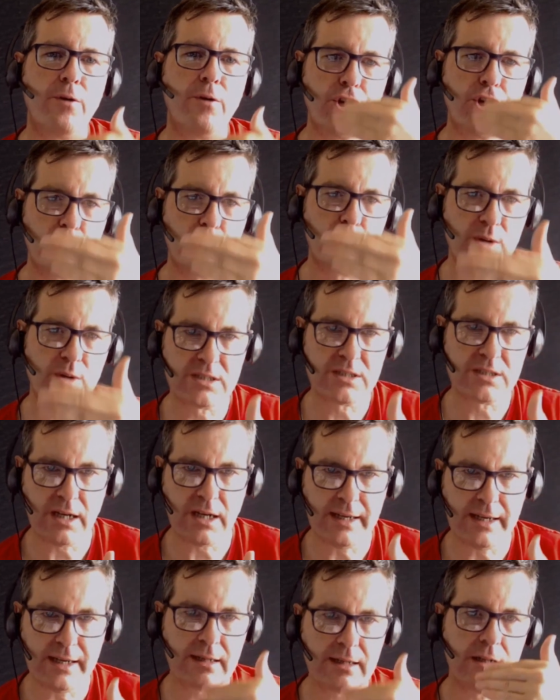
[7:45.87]
virtuous
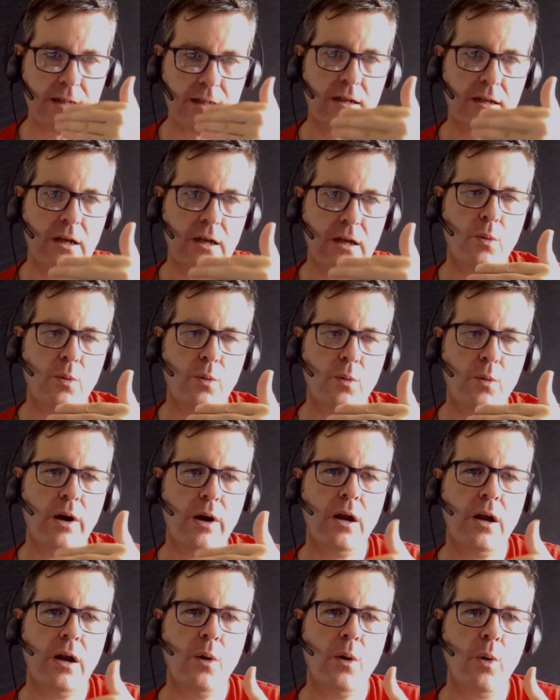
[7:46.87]
cycle
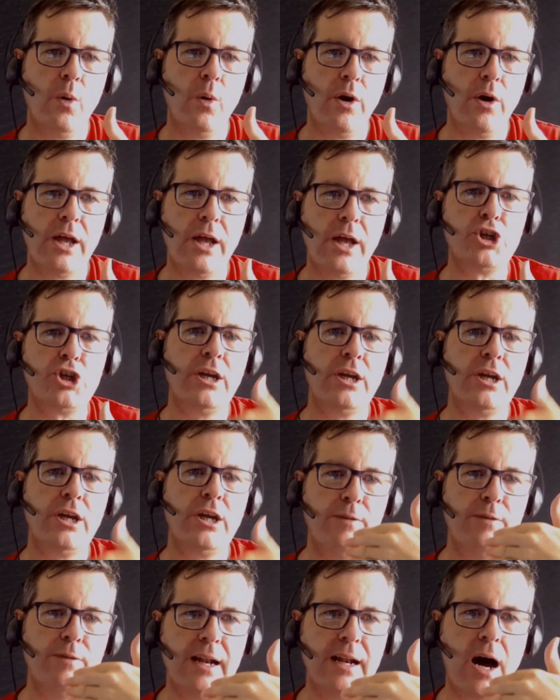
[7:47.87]
where we're
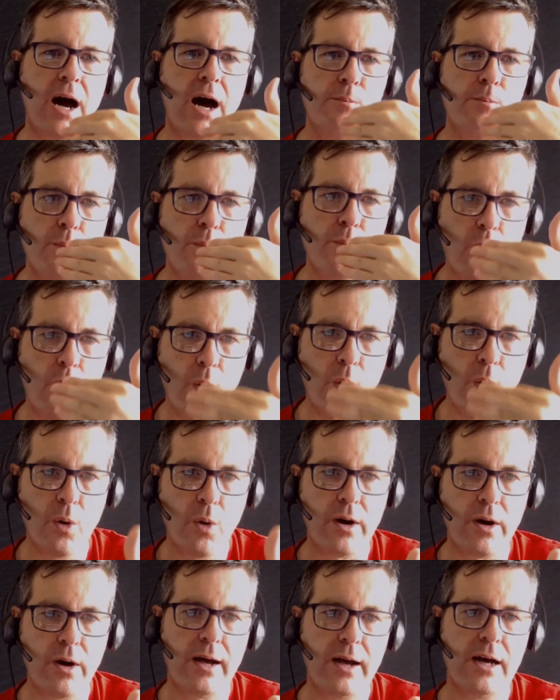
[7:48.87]
achieving a lot
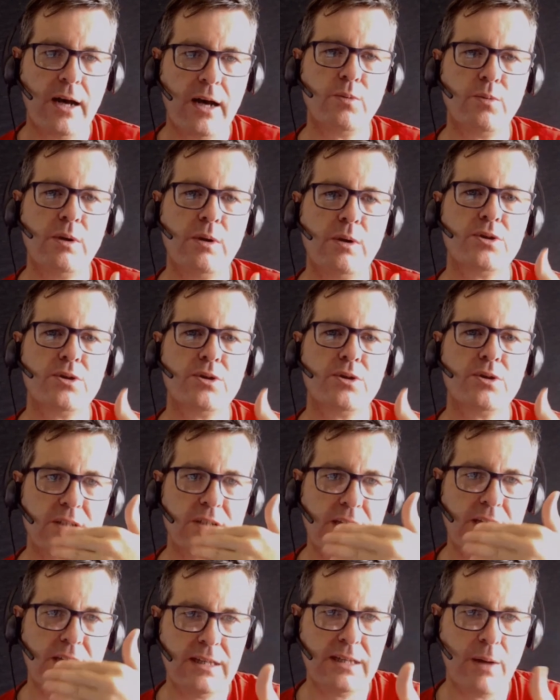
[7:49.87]
more as we
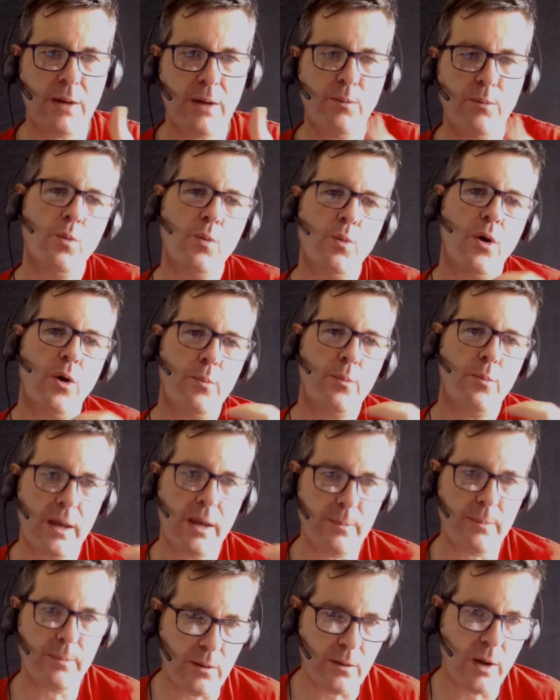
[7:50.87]
proceed than we were
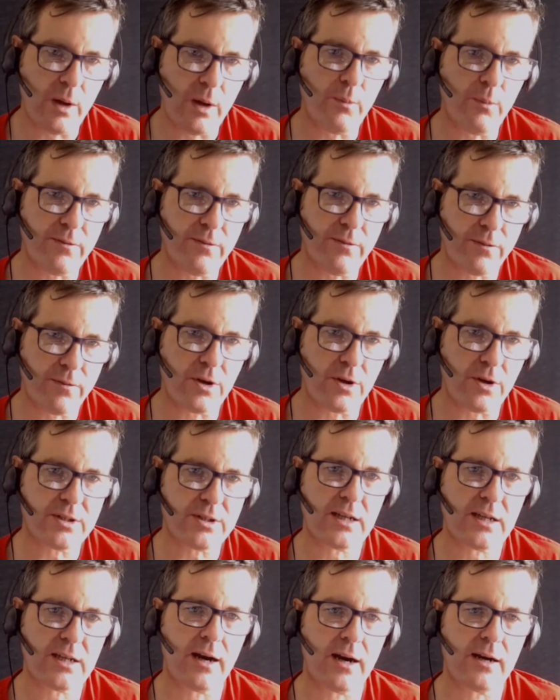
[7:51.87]
maybe when we
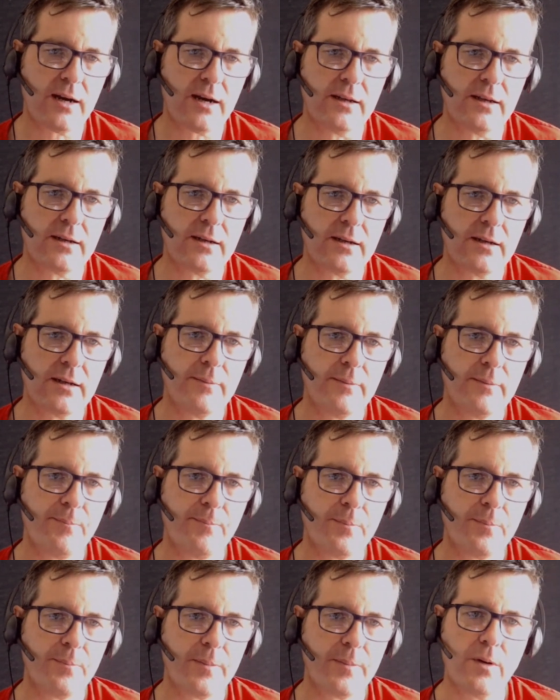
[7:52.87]
first started.
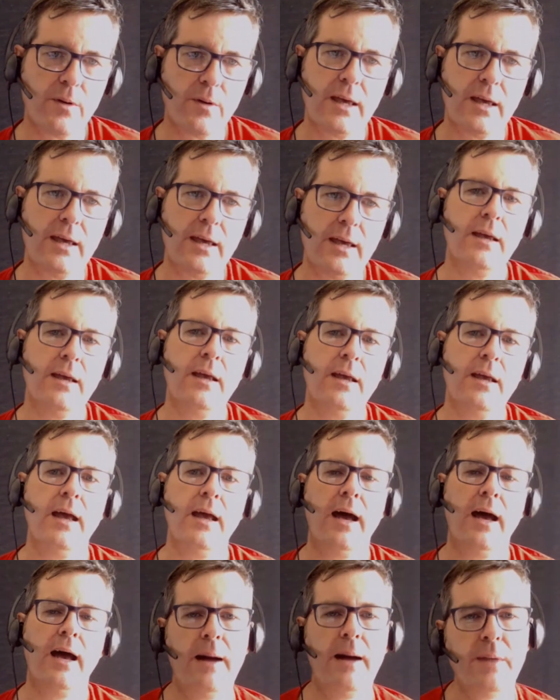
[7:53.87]
Okay,
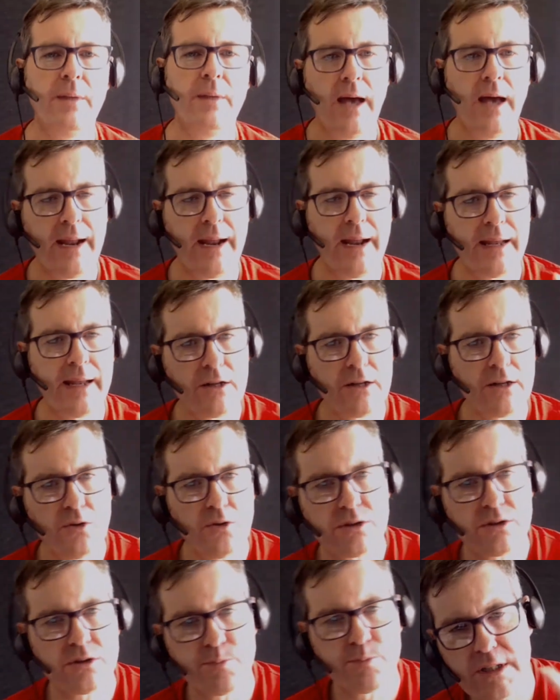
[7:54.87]
and I think
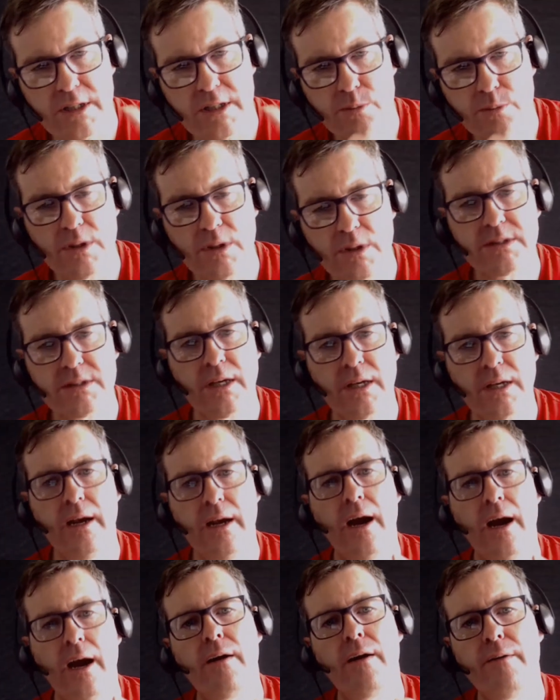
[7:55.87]
those principles
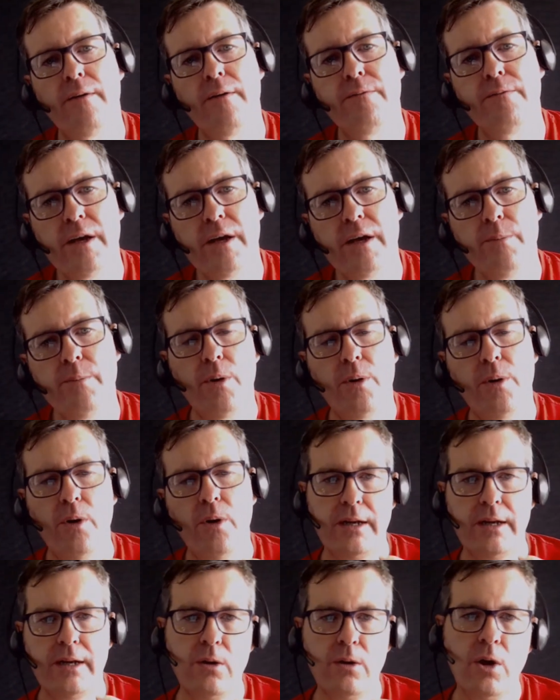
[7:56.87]
are very
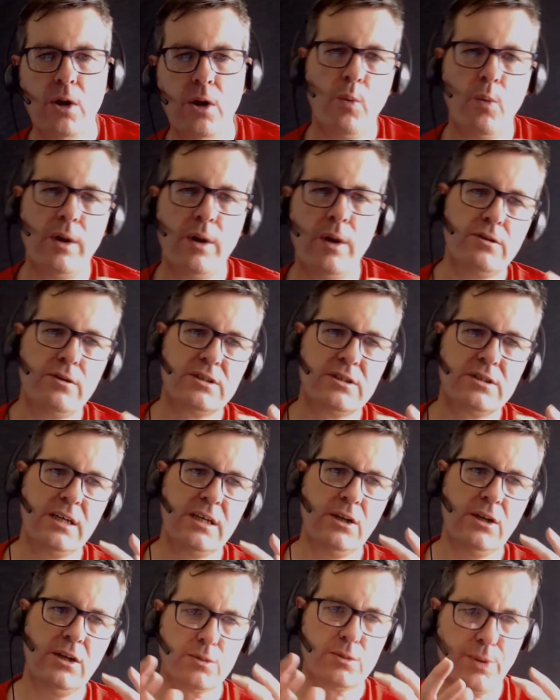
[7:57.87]
important. Now, when you
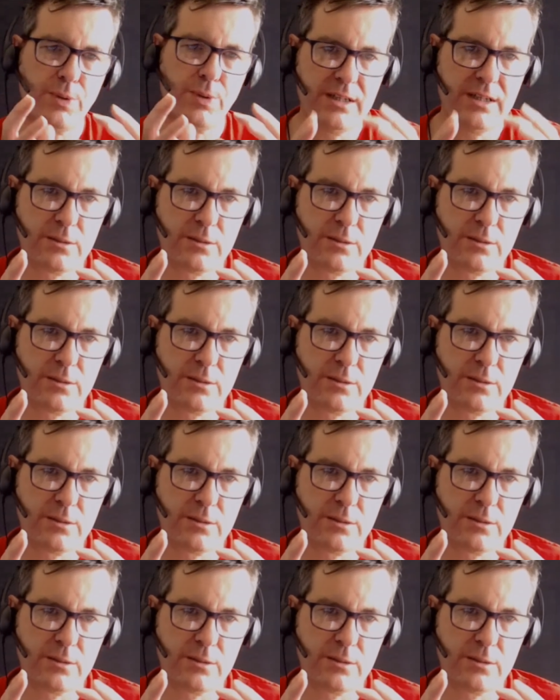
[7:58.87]
see those